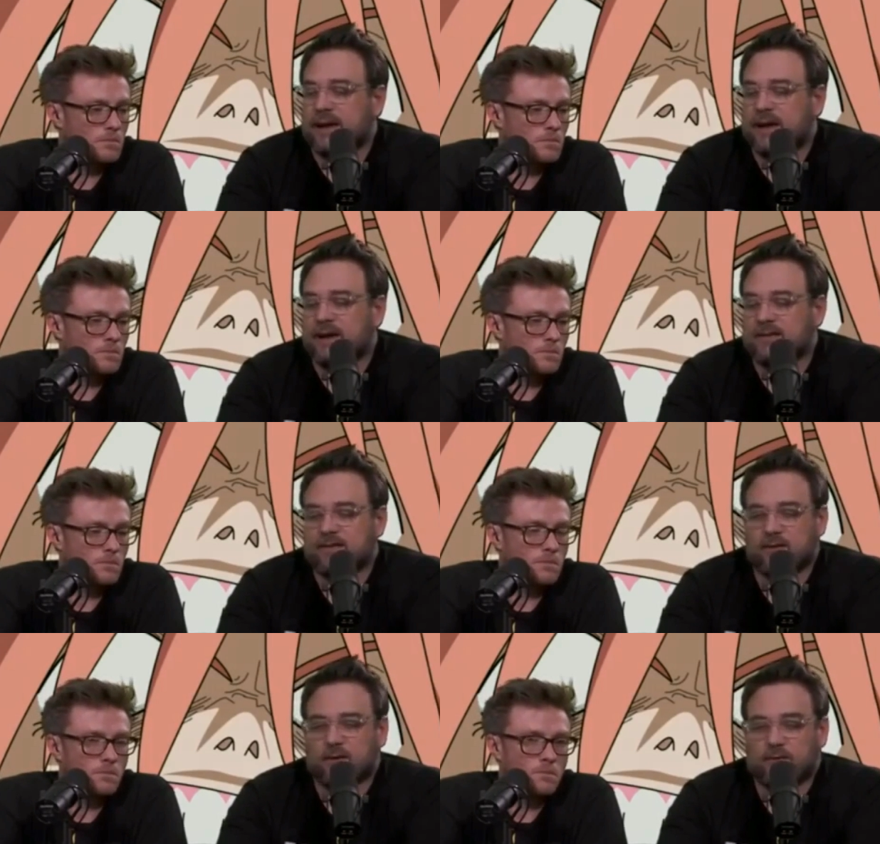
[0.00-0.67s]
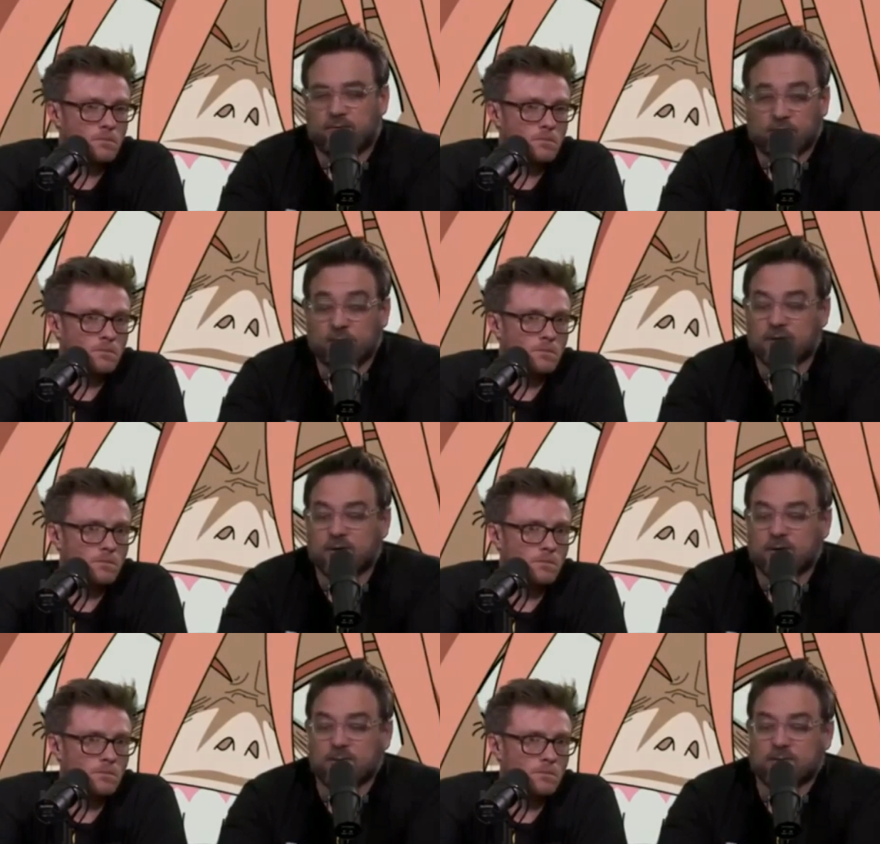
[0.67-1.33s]
Speaker 1: And so *Fooly
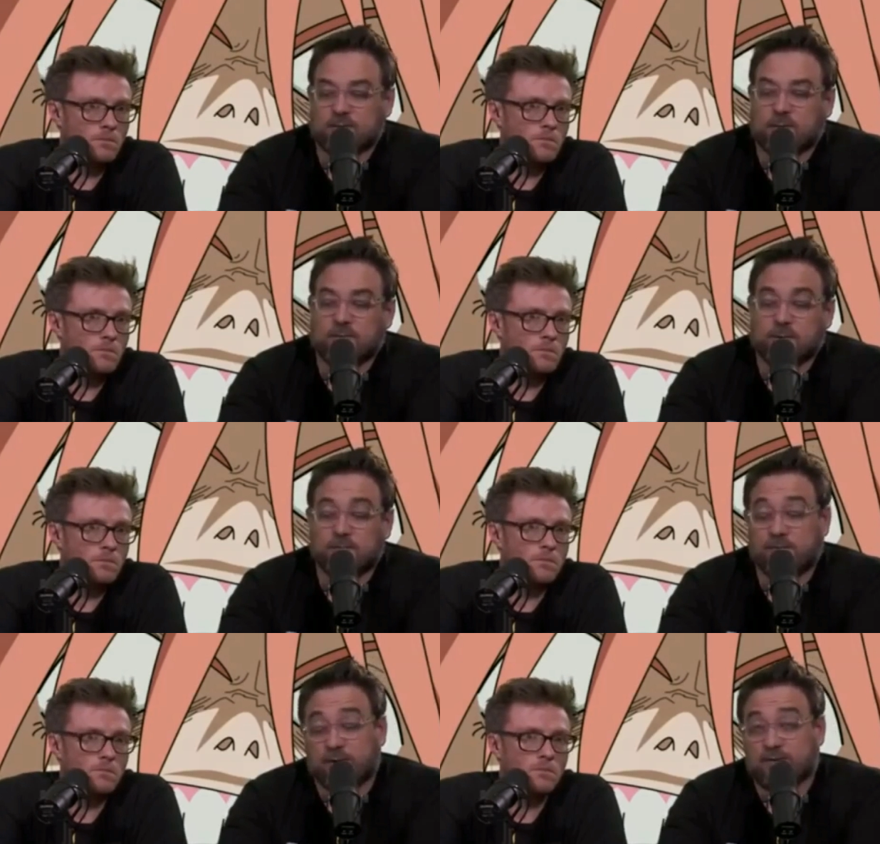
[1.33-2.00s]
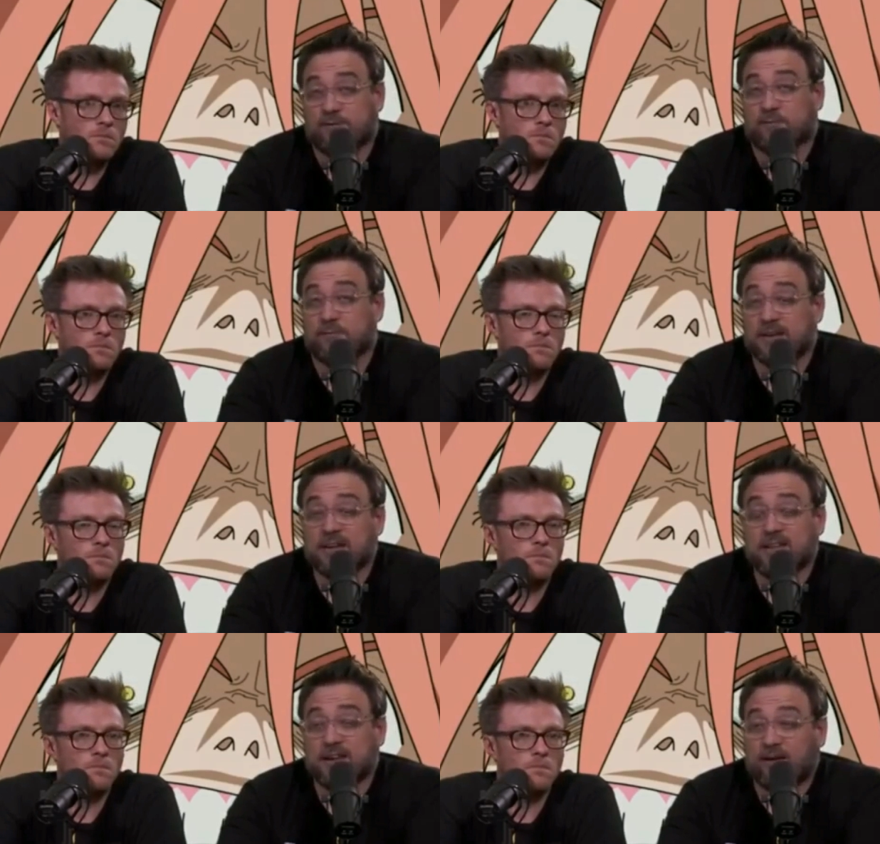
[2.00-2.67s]
Cooly* was one we pushed
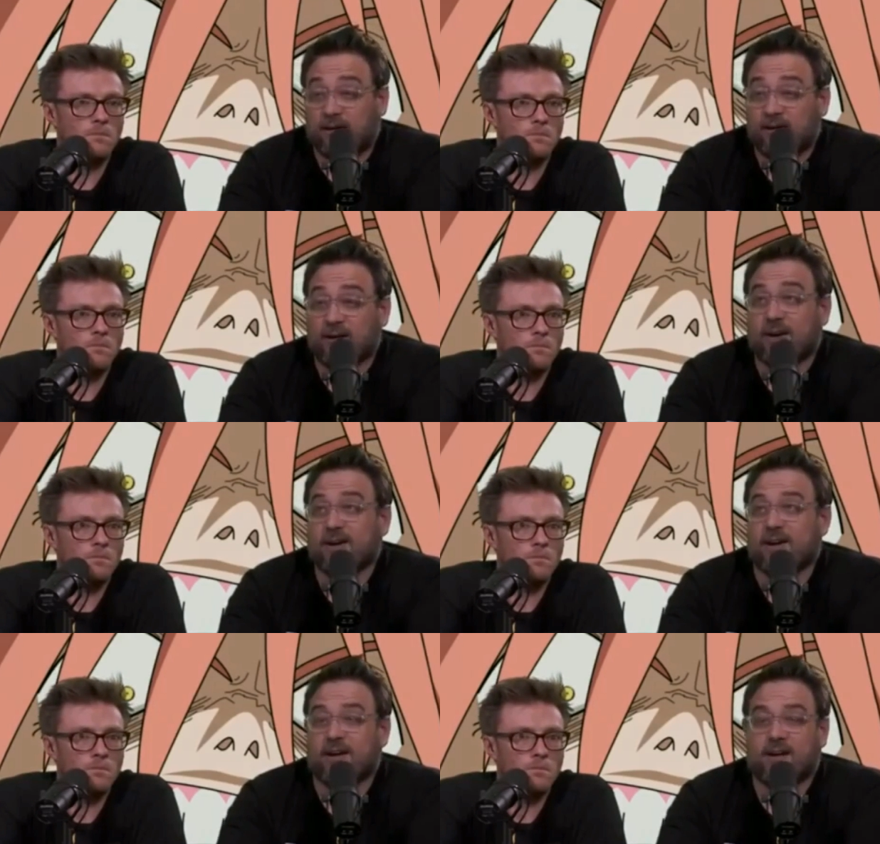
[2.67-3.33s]
really hard.